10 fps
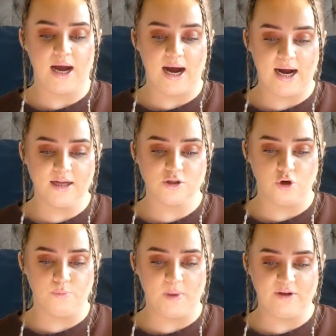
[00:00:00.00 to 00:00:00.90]
I
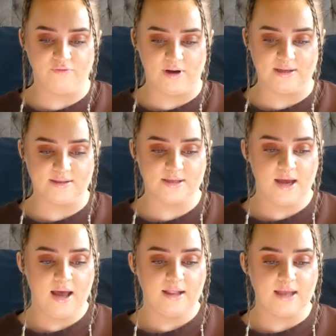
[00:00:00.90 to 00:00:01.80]
told my friends
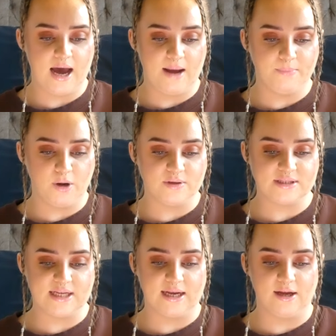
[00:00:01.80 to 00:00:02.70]
that I'm going to
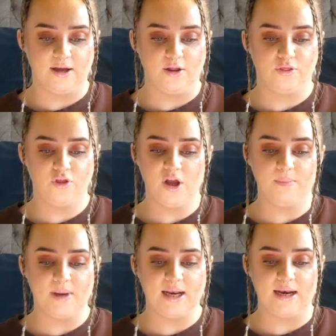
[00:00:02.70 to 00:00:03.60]
take a 30
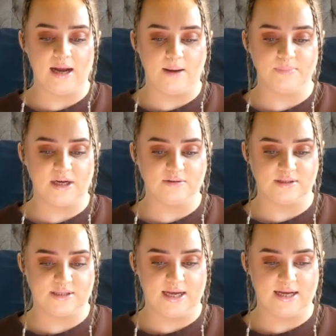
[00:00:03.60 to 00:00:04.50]
minute nap
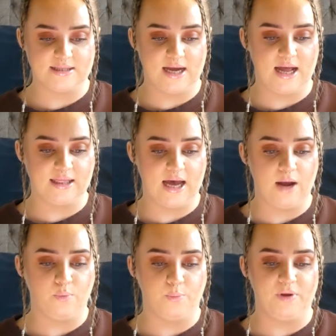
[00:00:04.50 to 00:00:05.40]
downstairs and that I
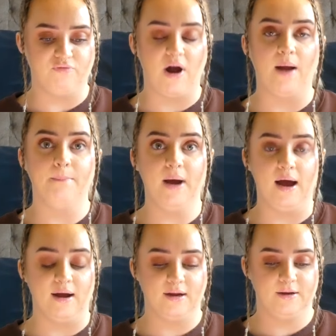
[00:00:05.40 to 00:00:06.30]
will be right
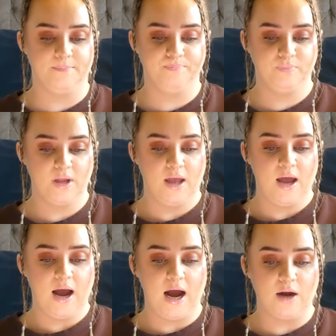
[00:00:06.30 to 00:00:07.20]
back.
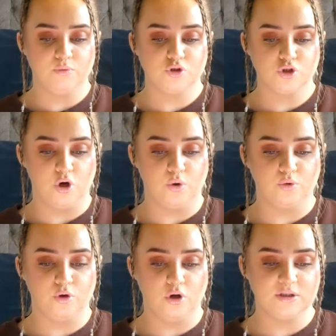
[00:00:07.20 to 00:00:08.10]
I was told
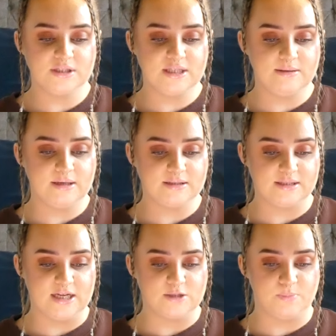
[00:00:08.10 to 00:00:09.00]
not to sleep
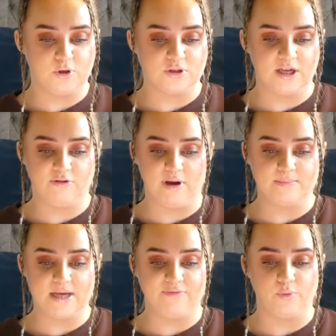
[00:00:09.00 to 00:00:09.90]
downstairs because it
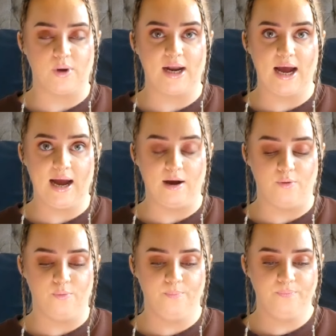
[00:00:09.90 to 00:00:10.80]
creeps everyone out.